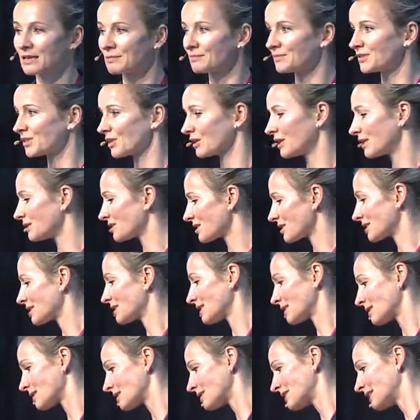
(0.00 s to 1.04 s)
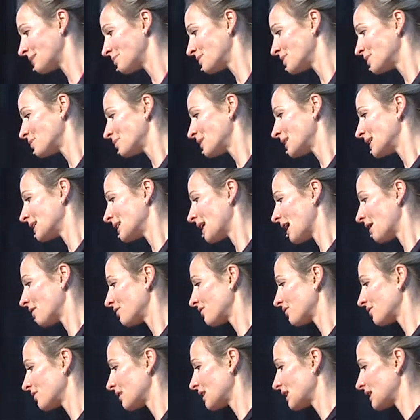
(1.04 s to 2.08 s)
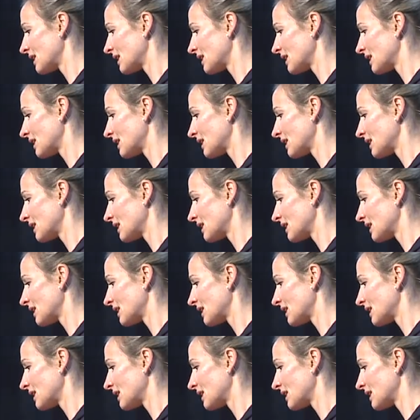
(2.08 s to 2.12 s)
Diet just doesn't seem to be enough.